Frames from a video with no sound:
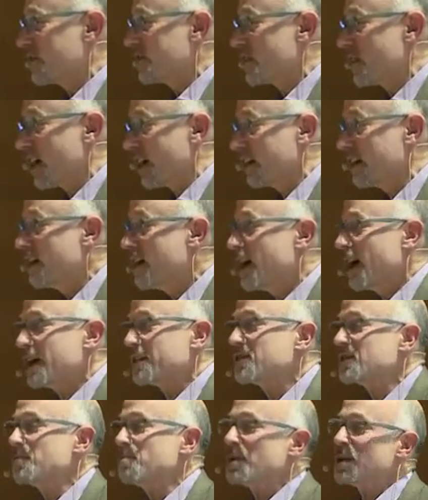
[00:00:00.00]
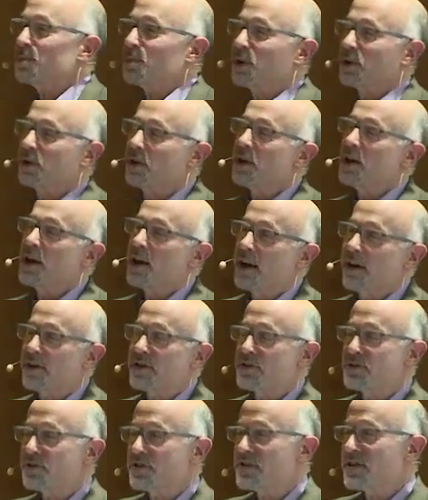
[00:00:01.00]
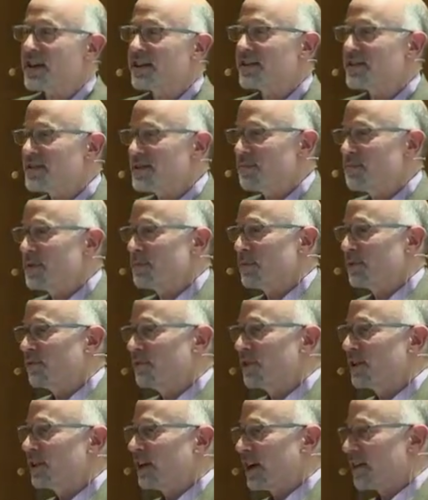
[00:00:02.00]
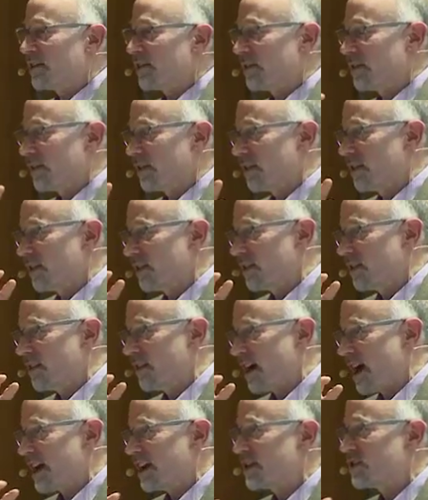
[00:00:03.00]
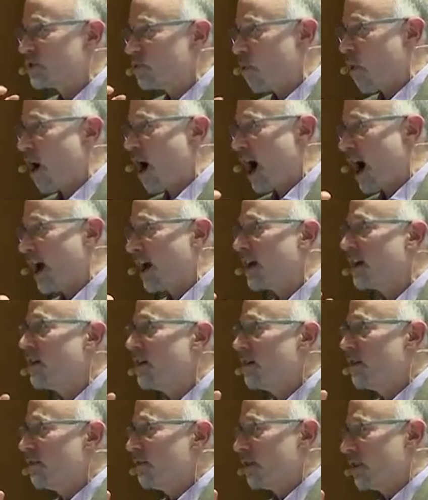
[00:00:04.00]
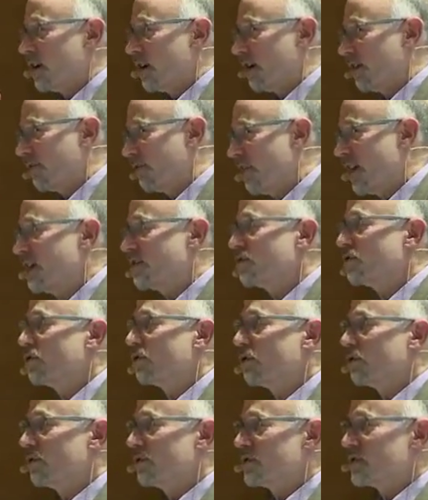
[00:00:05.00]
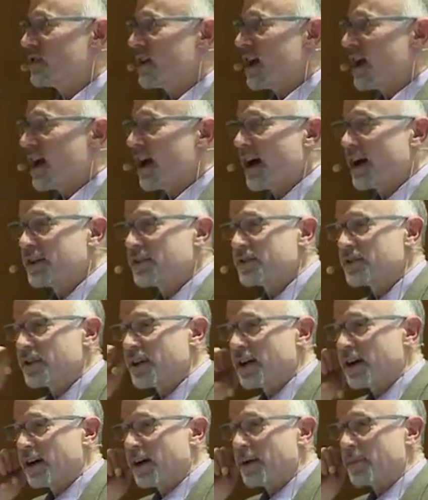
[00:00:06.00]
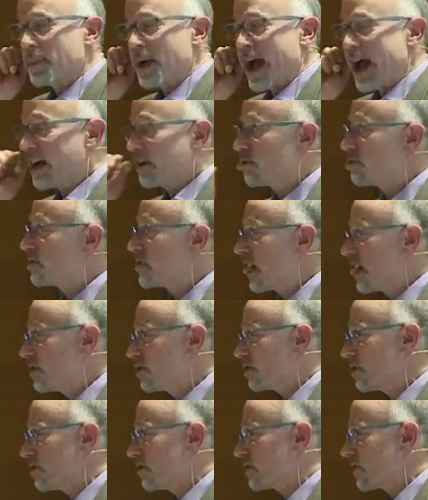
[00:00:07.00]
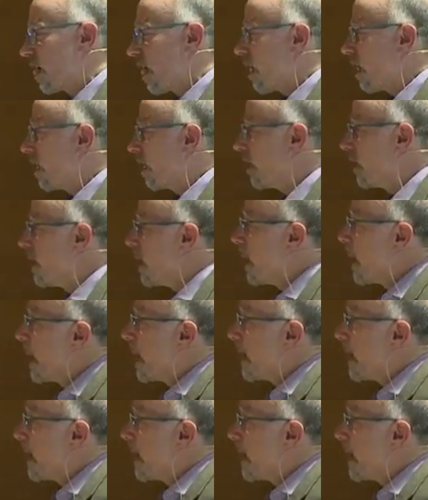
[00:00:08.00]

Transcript: Is that, and some people, I should say that some people feel like th that is why uh, fake news and um, accusations are